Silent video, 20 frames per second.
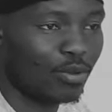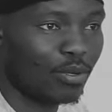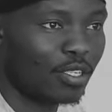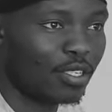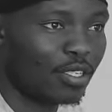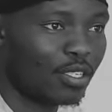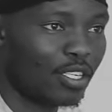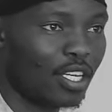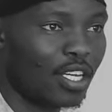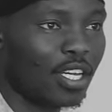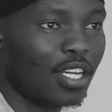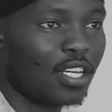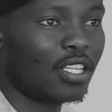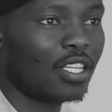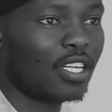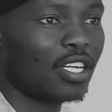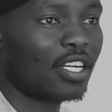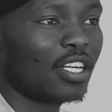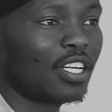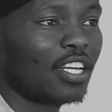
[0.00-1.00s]
work
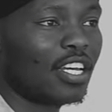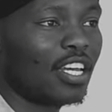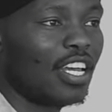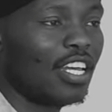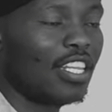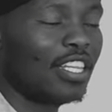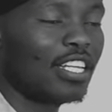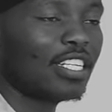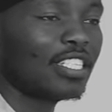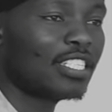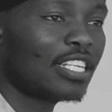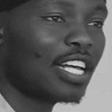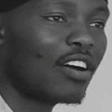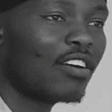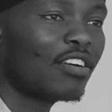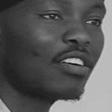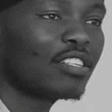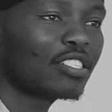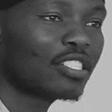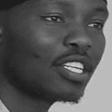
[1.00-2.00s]
together, and that's
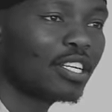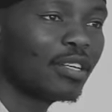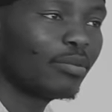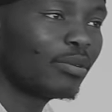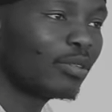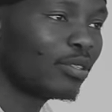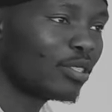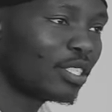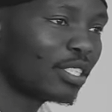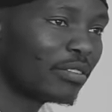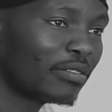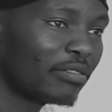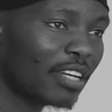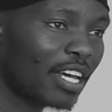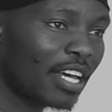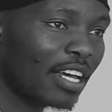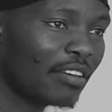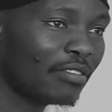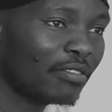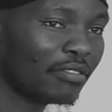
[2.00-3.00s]
how I was able to
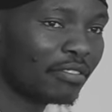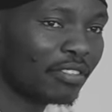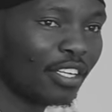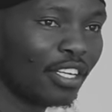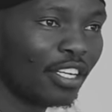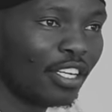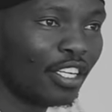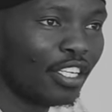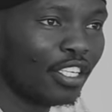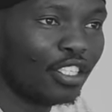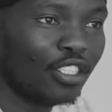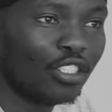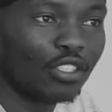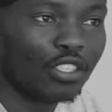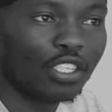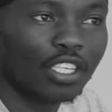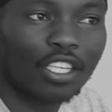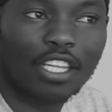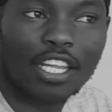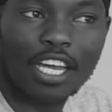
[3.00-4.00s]
survive
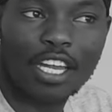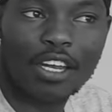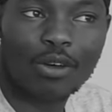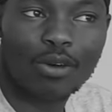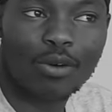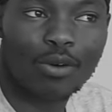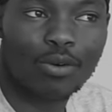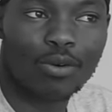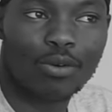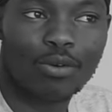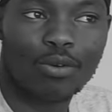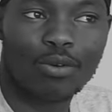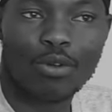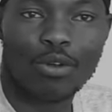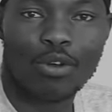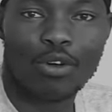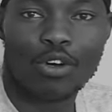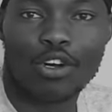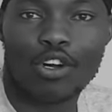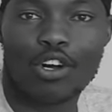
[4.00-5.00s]
during that whole
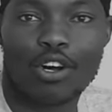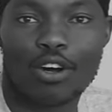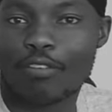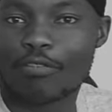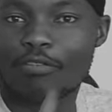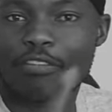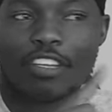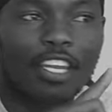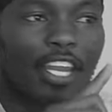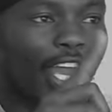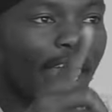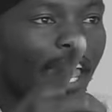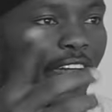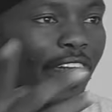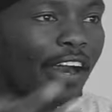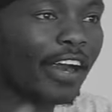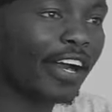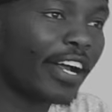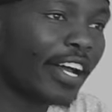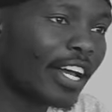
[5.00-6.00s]
COVID
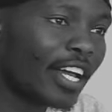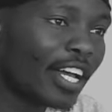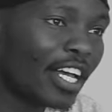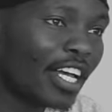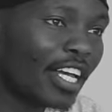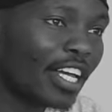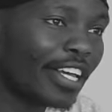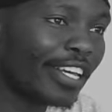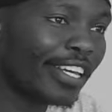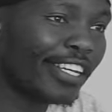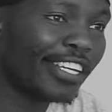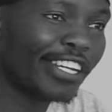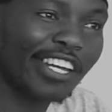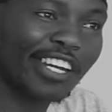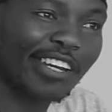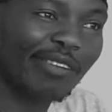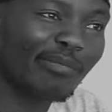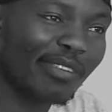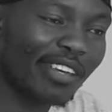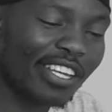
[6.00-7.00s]
era. Yeah. You know
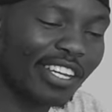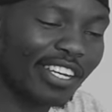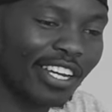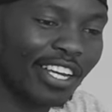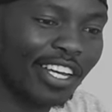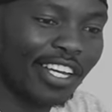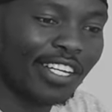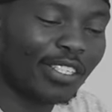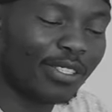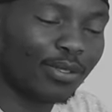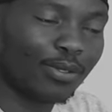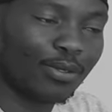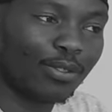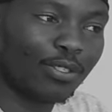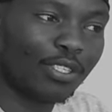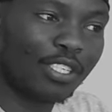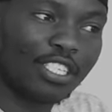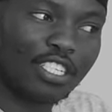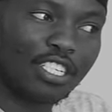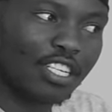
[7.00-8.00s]
what I mean? So
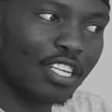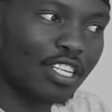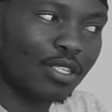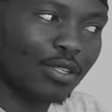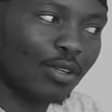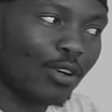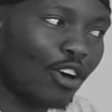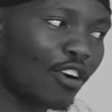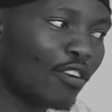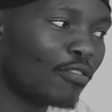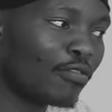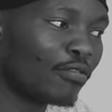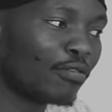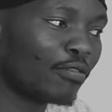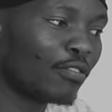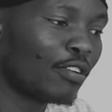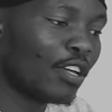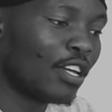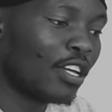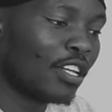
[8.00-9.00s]
it's just
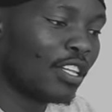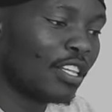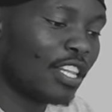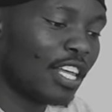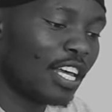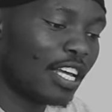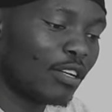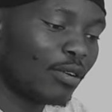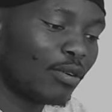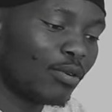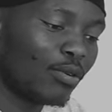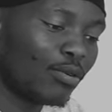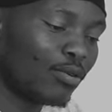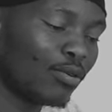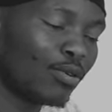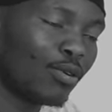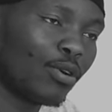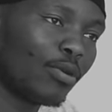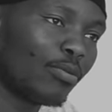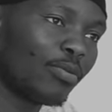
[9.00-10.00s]
off that
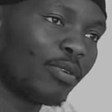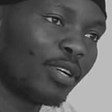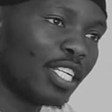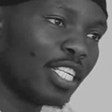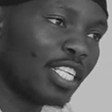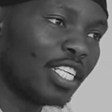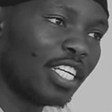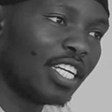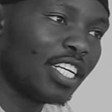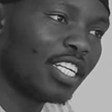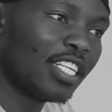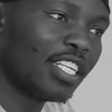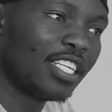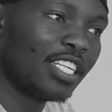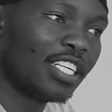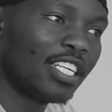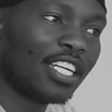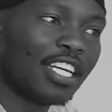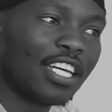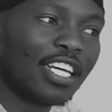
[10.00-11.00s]
whole corporate
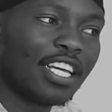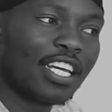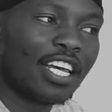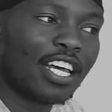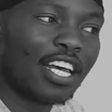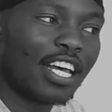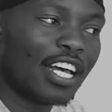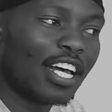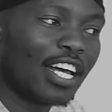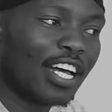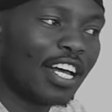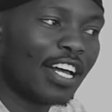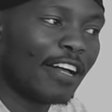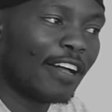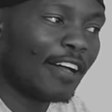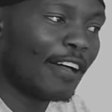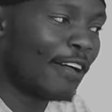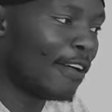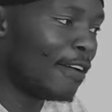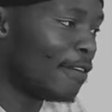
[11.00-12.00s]
gig
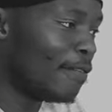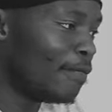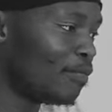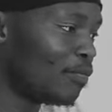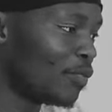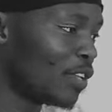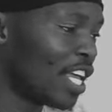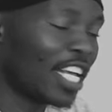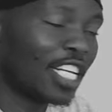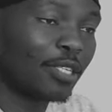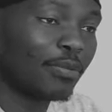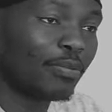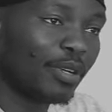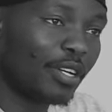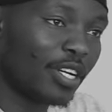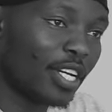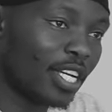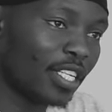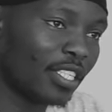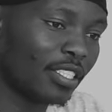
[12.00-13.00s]
um,
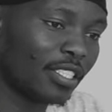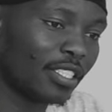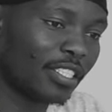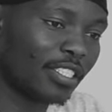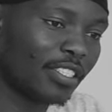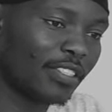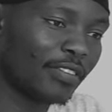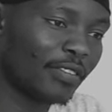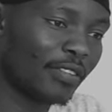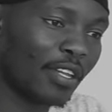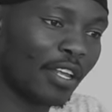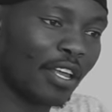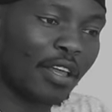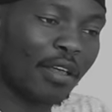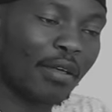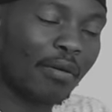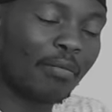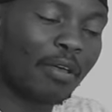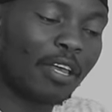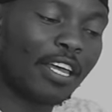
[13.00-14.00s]
experience. Yeah.
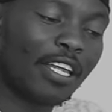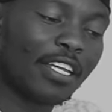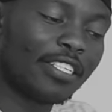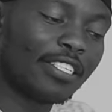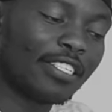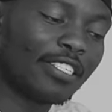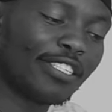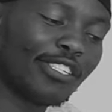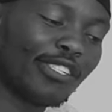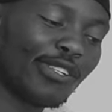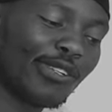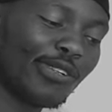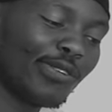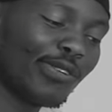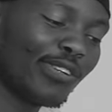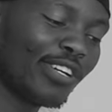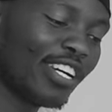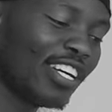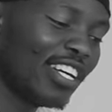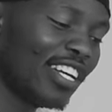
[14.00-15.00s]
And you
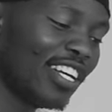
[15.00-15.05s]
know,